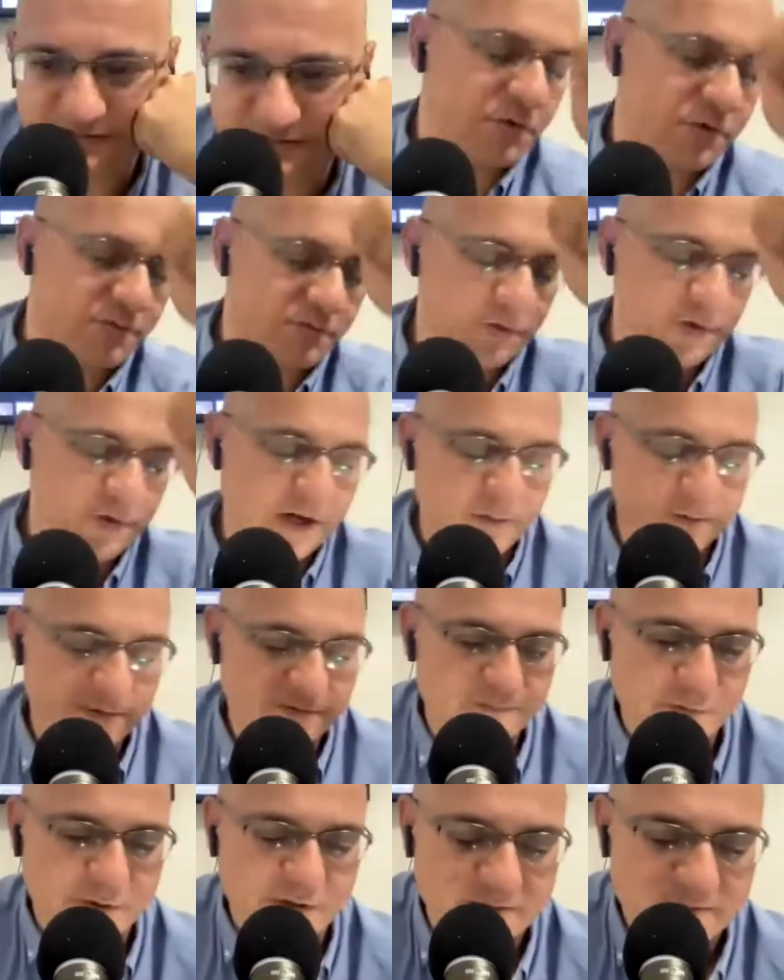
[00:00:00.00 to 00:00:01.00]
more and more our
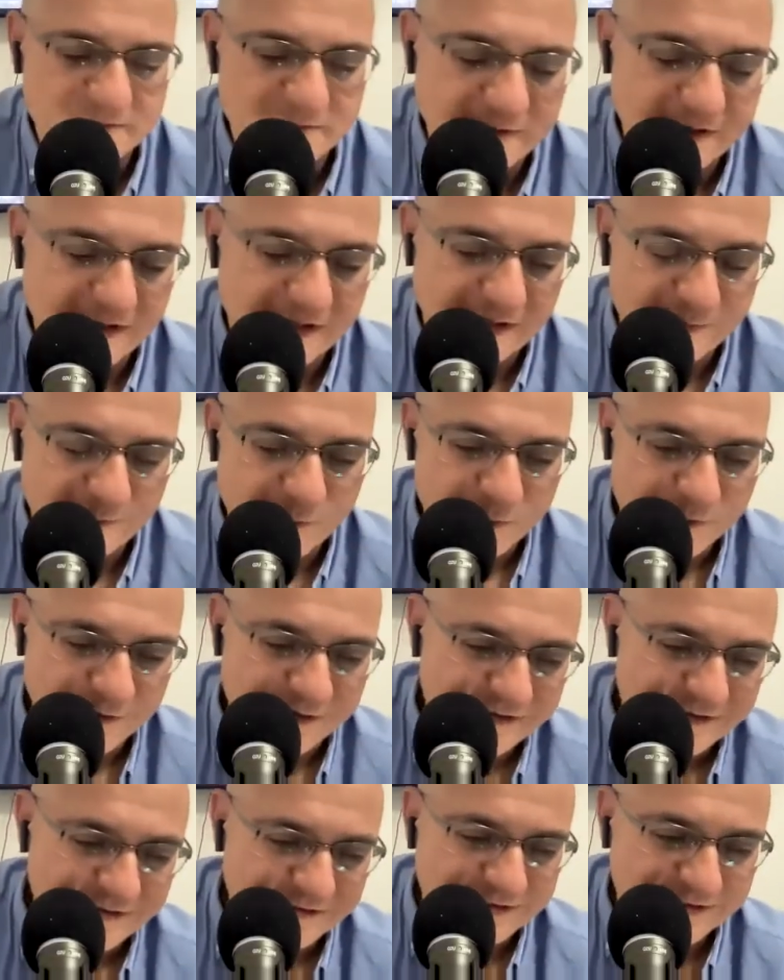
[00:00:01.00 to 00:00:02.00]
freedoms being
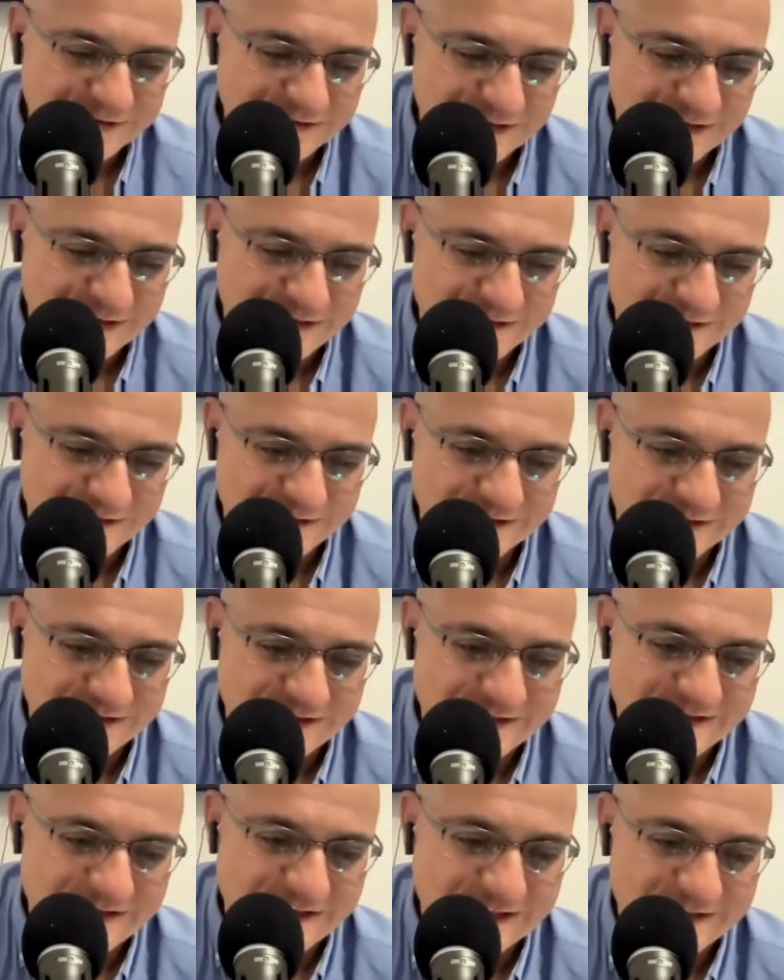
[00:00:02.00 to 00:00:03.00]
eroded
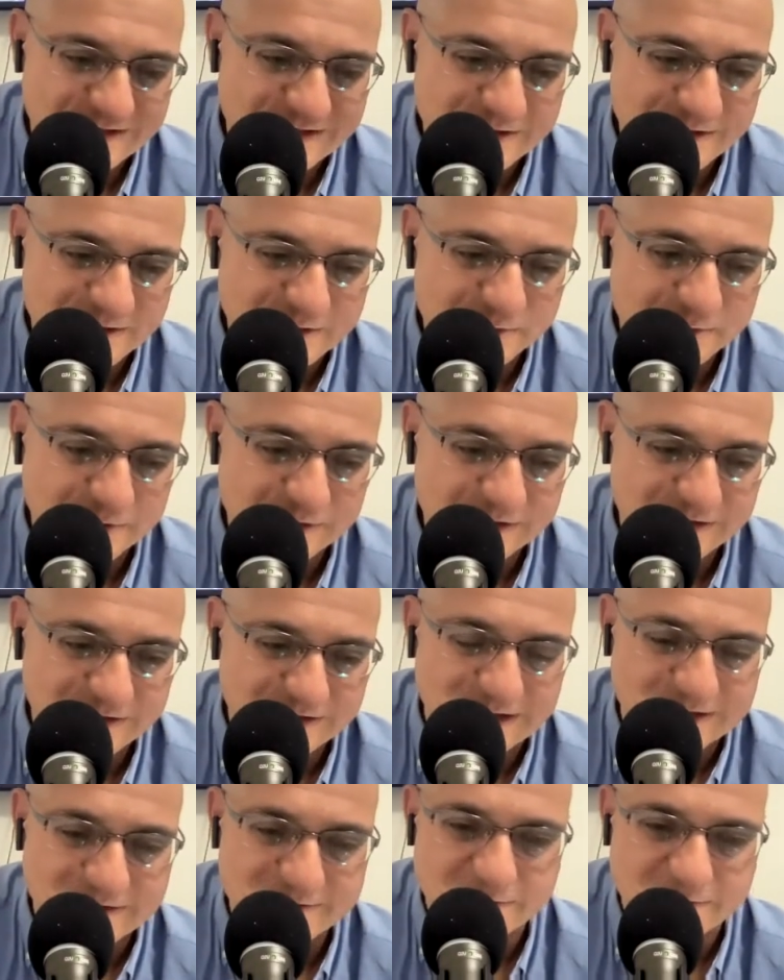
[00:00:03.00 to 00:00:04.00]
these days. So, but that's